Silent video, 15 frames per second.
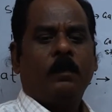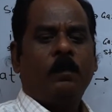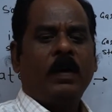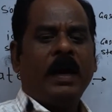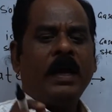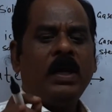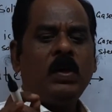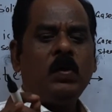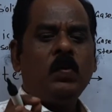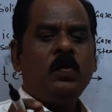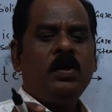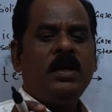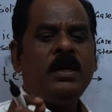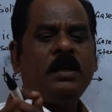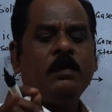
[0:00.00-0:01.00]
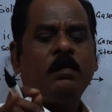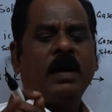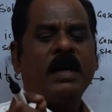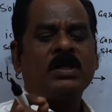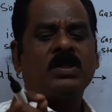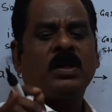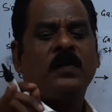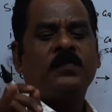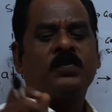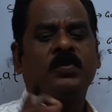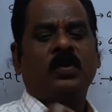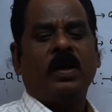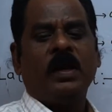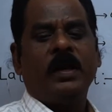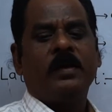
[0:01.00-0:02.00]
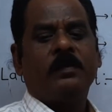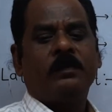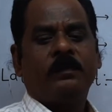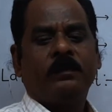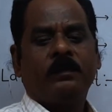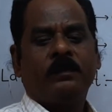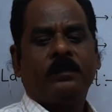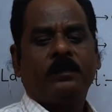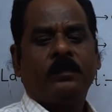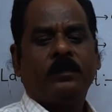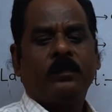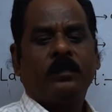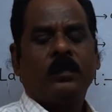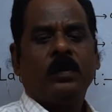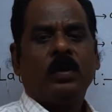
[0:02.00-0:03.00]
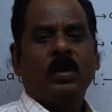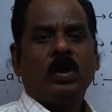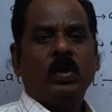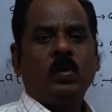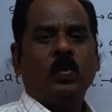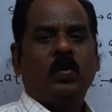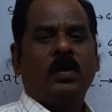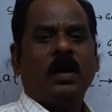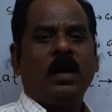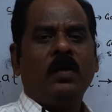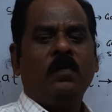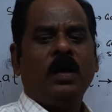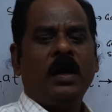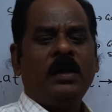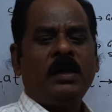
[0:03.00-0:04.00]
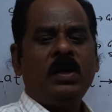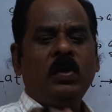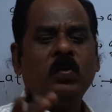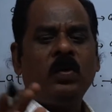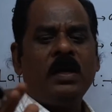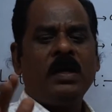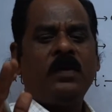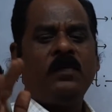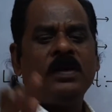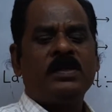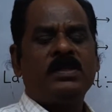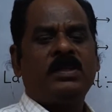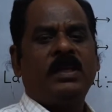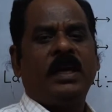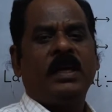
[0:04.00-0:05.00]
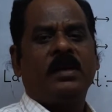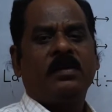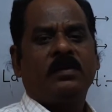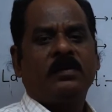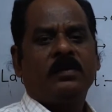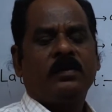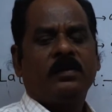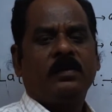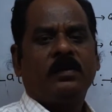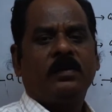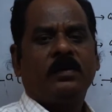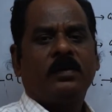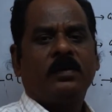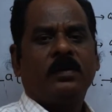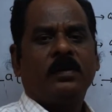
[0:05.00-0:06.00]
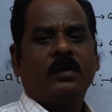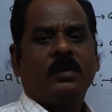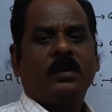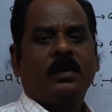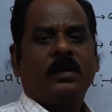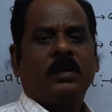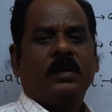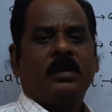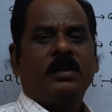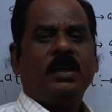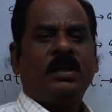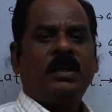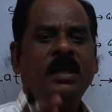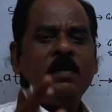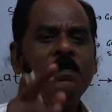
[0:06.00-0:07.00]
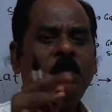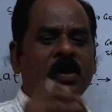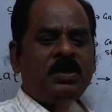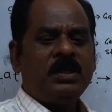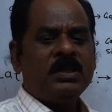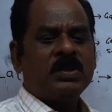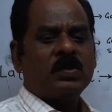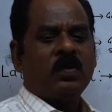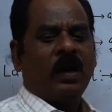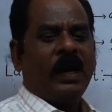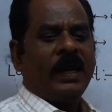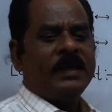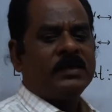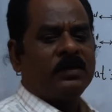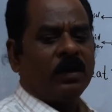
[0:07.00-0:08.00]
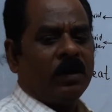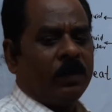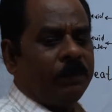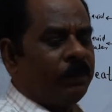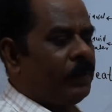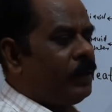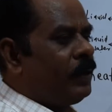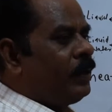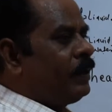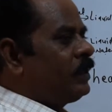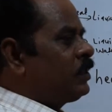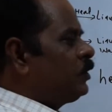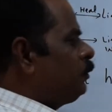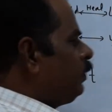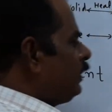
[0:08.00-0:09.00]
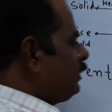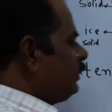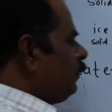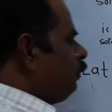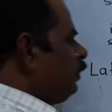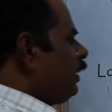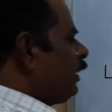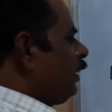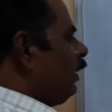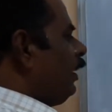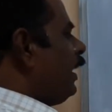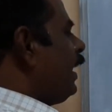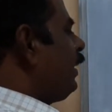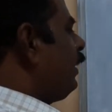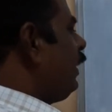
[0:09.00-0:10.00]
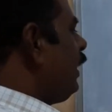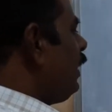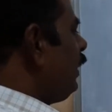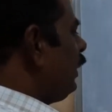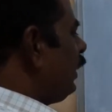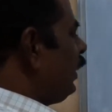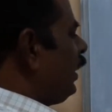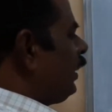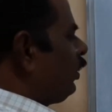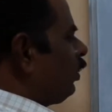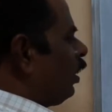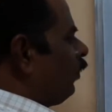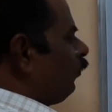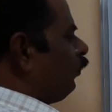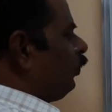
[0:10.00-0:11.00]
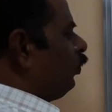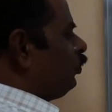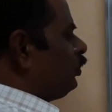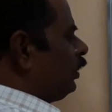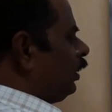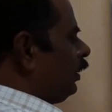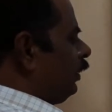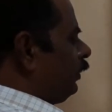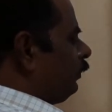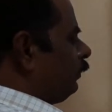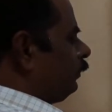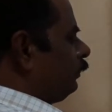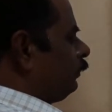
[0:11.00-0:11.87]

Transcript: by unit mass of solid to convert into liquid state. The temperature is called as the specific latent heat of fusion.